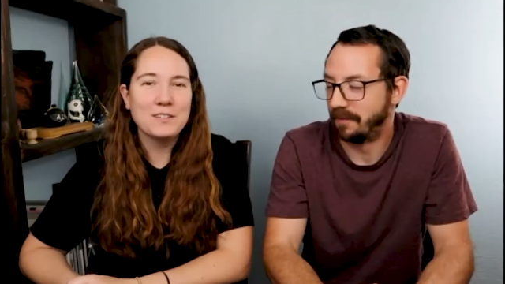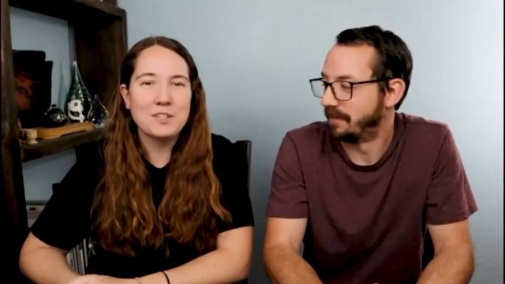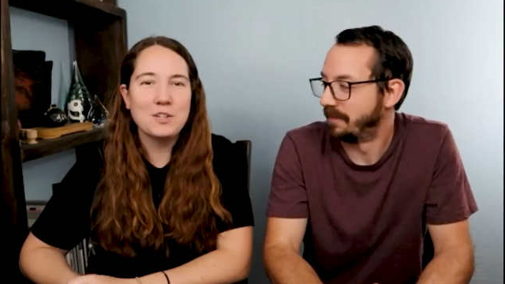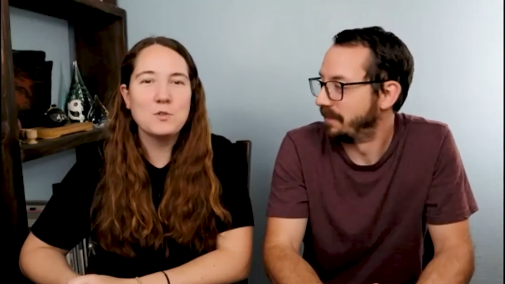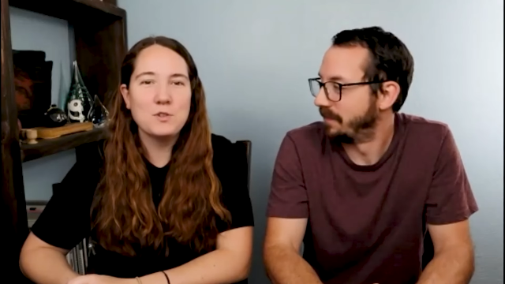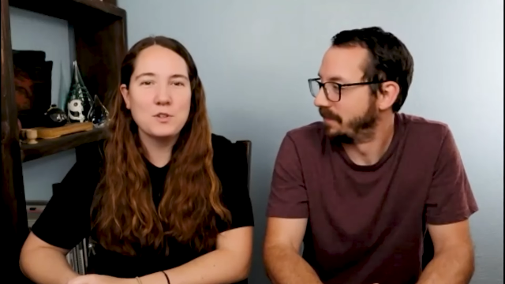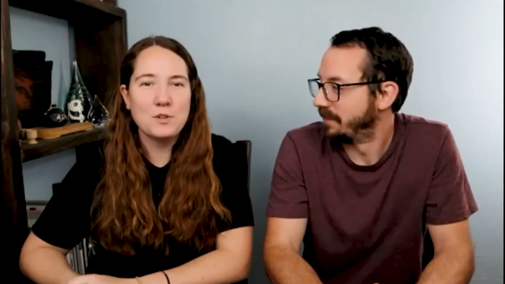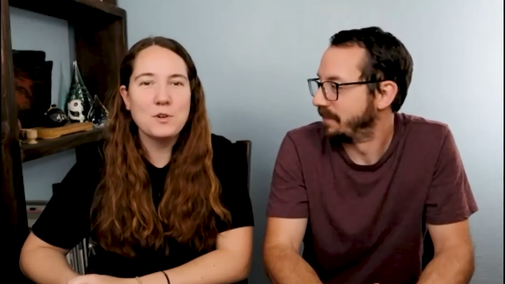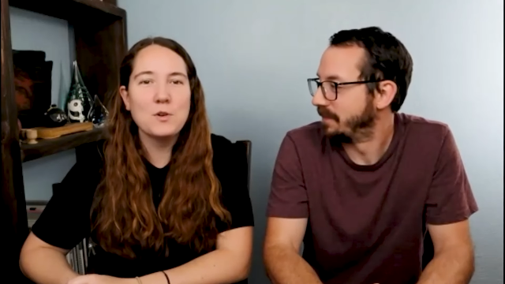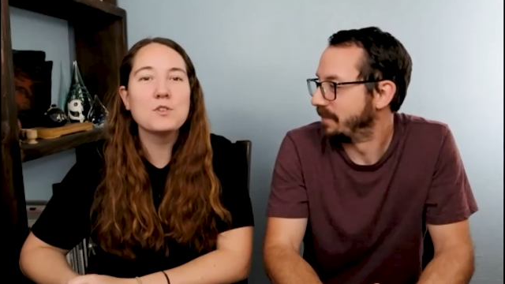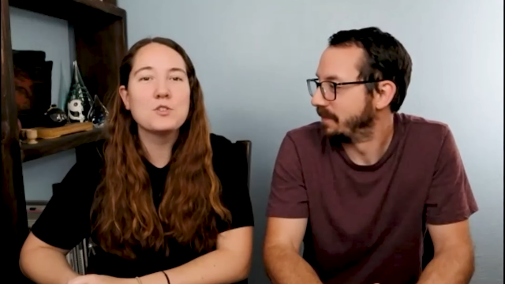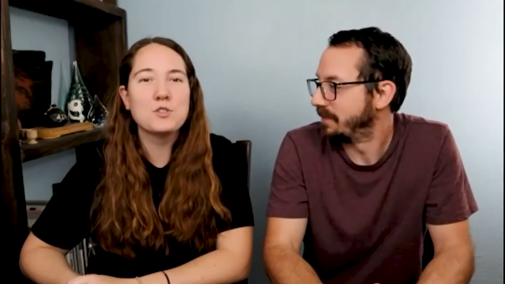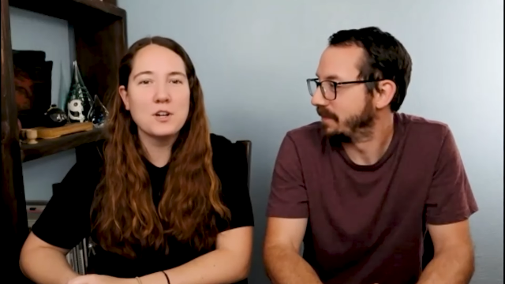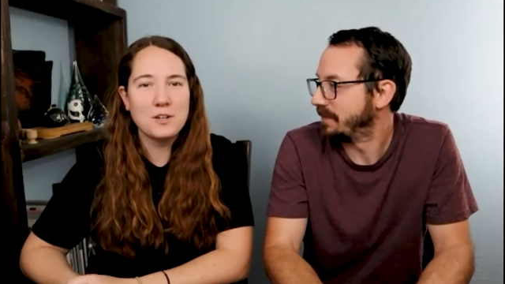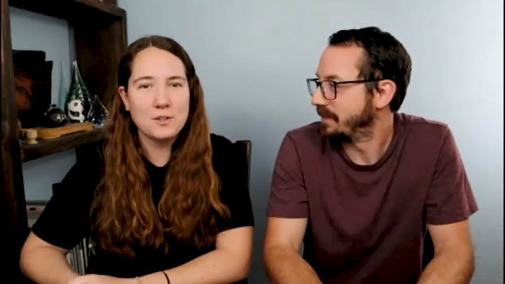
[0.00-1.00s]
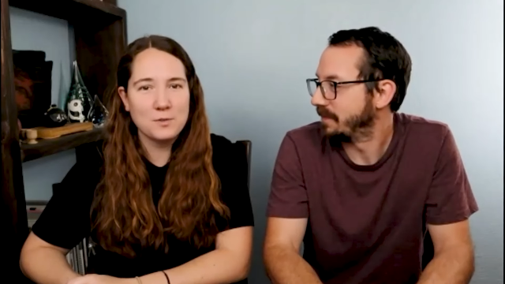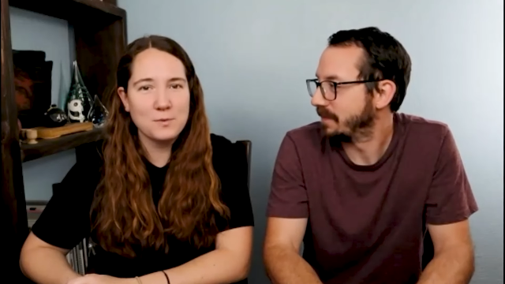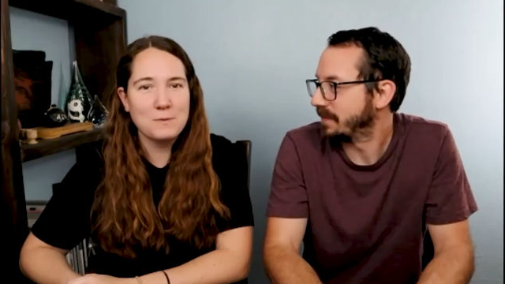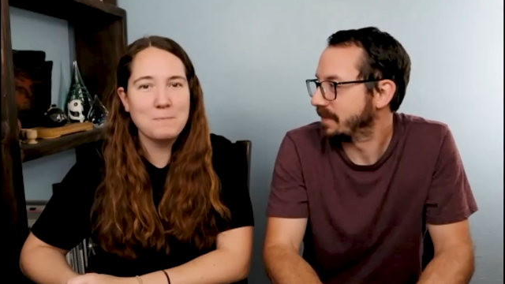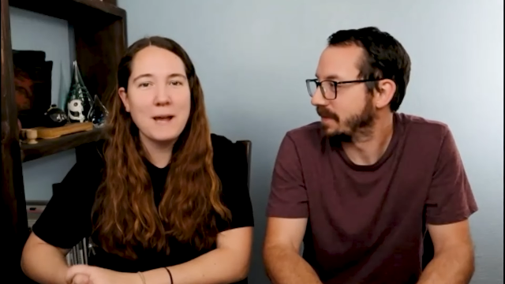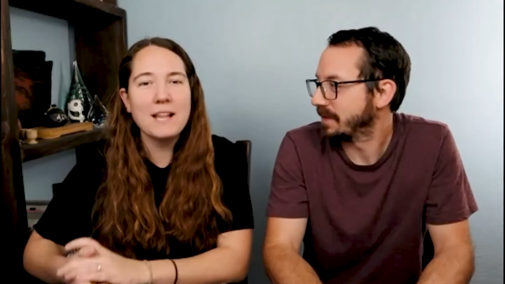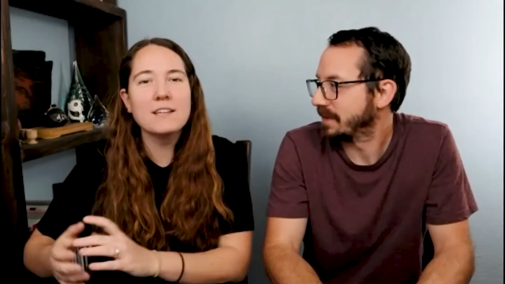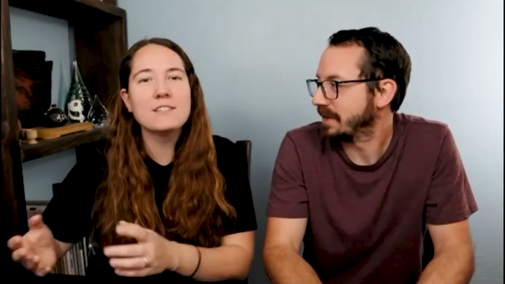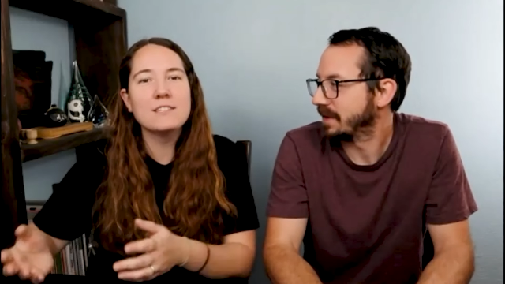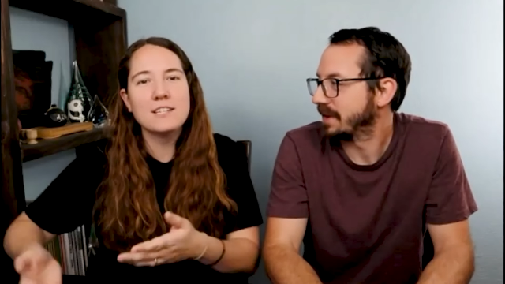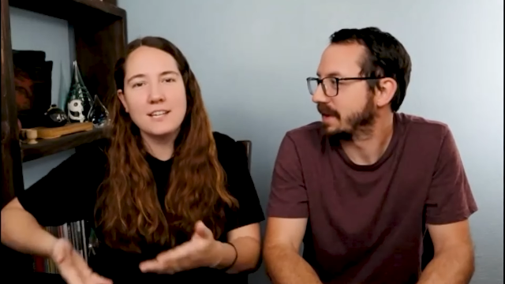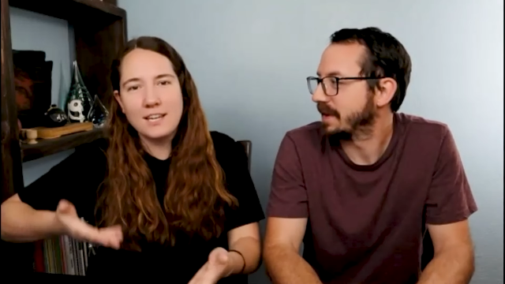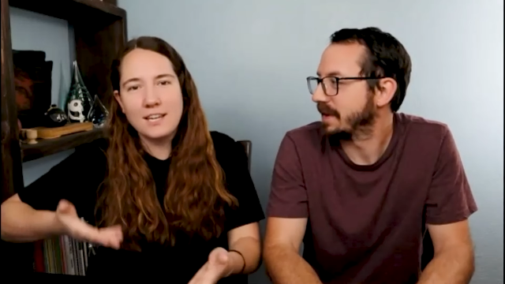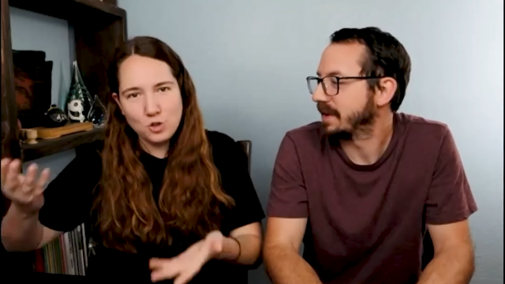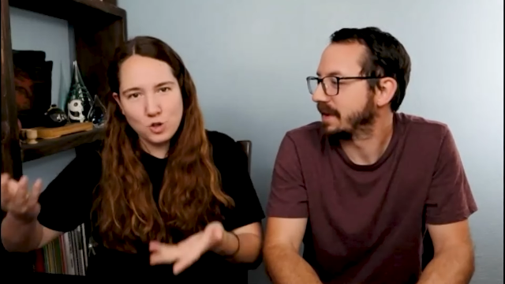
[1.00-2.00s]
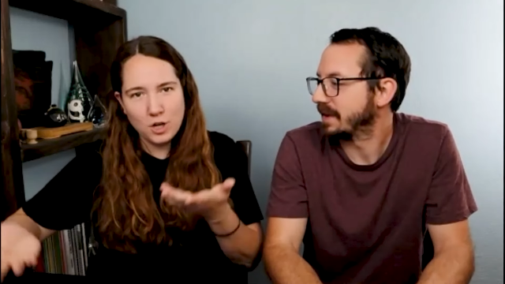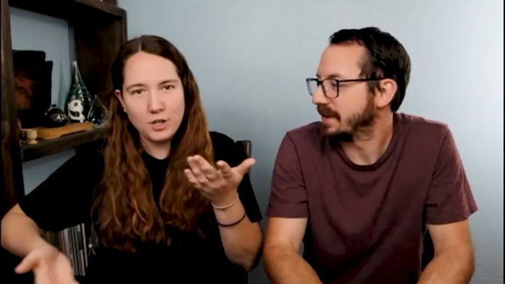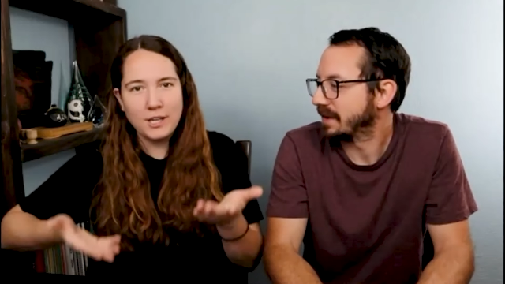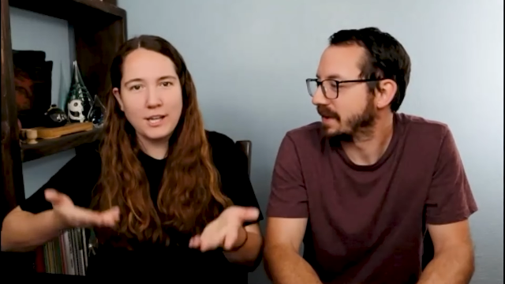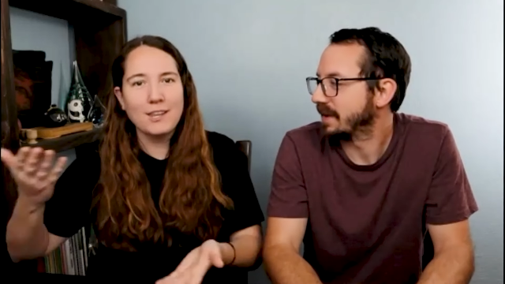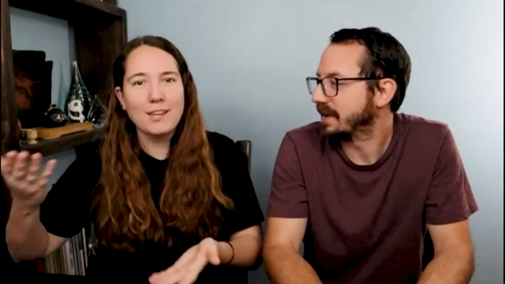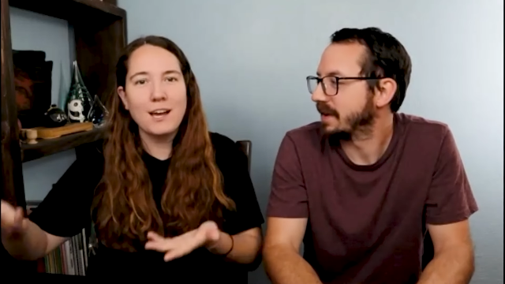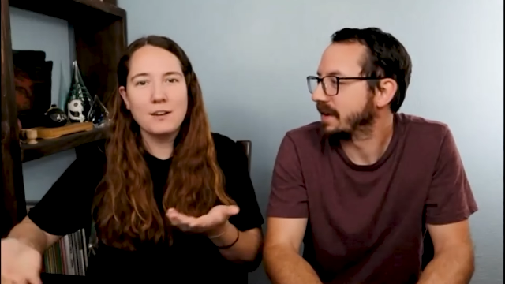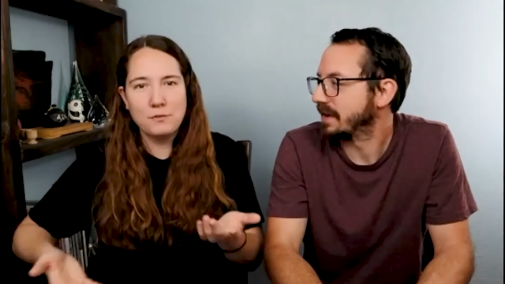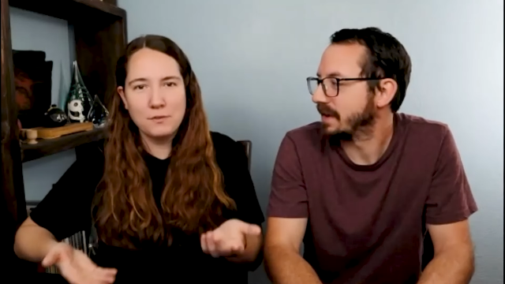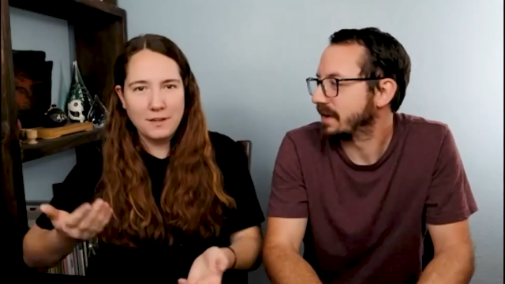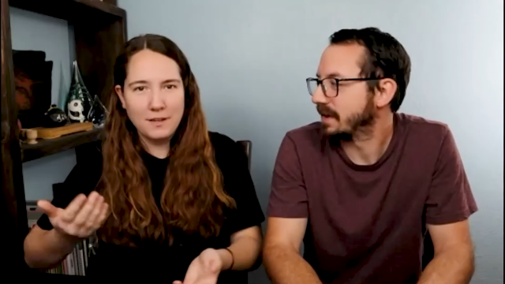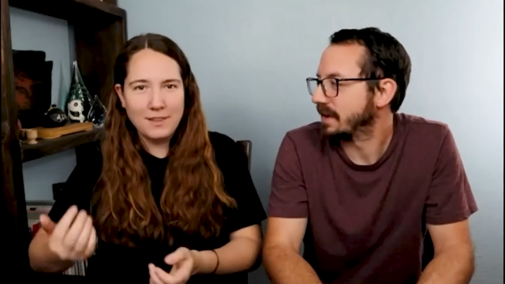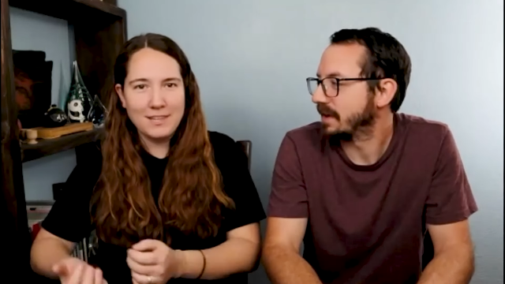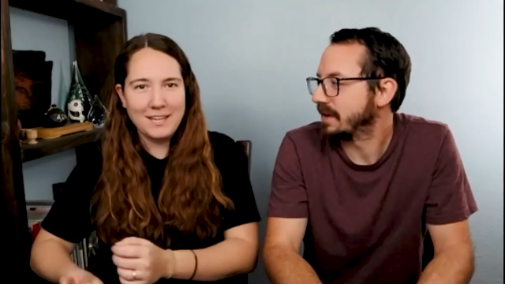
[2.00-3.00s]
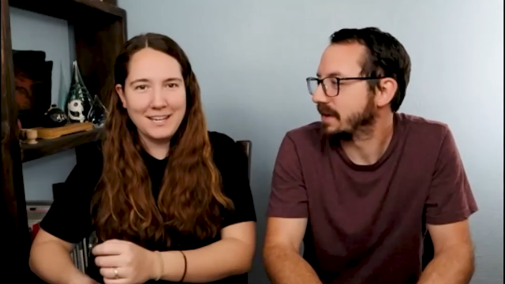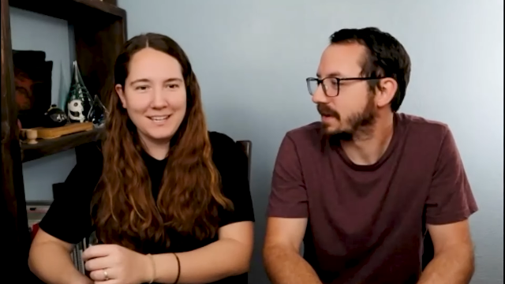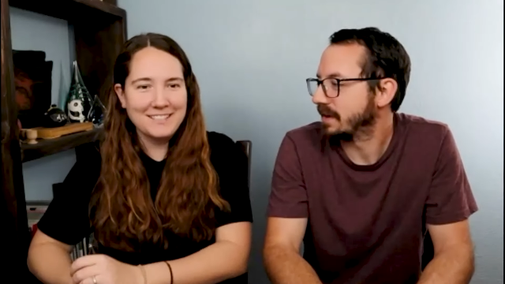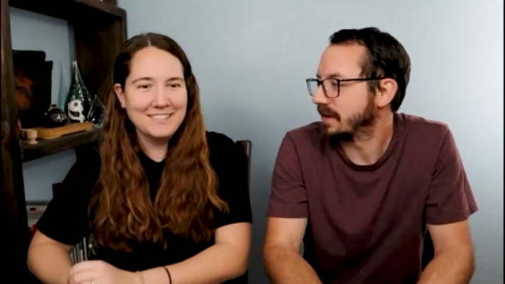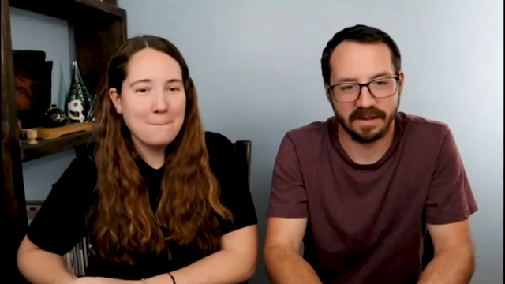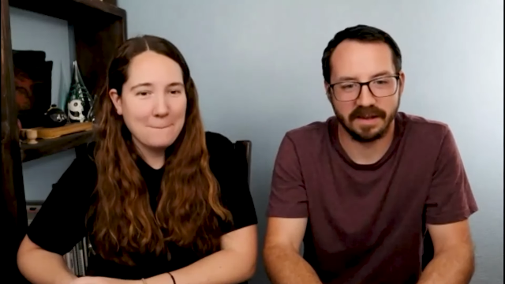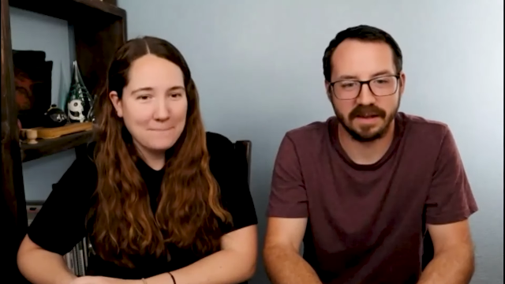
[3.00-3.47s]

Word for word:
Speaker 1: You you know the struggle with balancing and juggling life things.